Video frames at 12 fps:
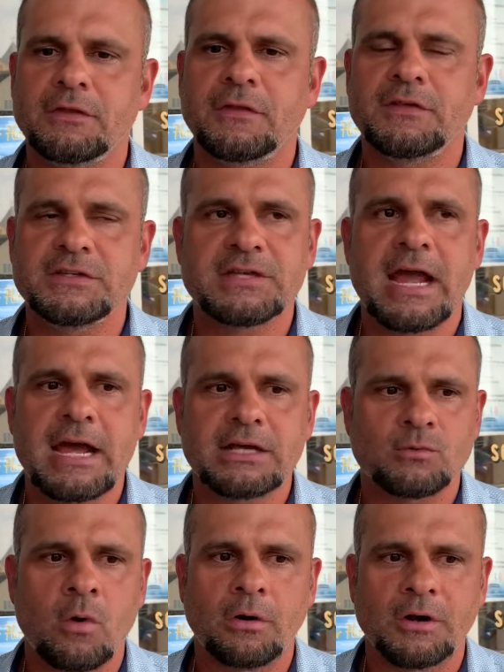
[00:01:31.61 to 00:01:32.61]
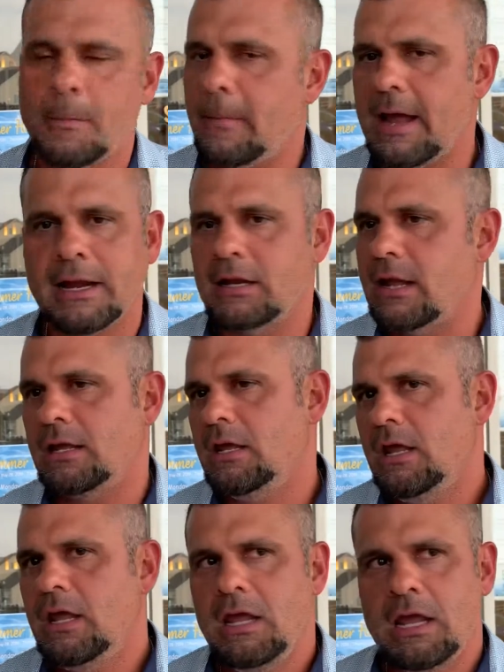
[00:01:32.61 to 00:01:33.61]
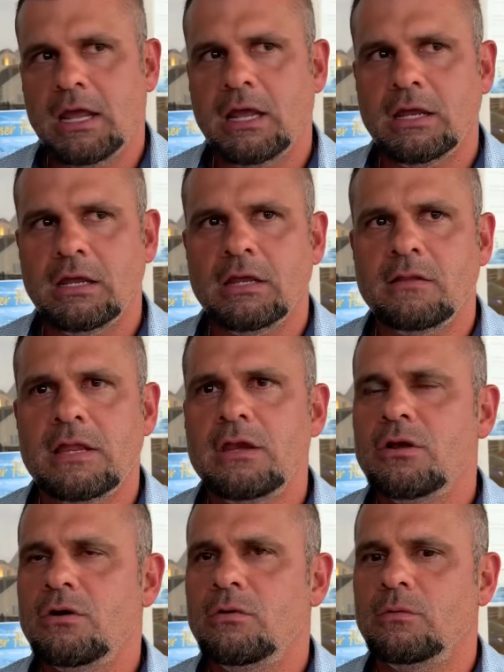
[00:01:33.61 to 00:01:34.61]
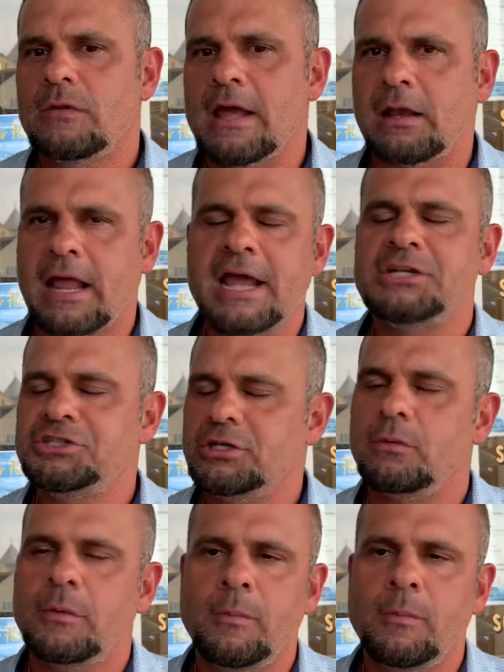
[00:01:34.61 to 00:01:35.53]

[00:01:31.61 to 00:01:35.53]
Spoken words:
That these guys wanted to come back, and they knew that last year,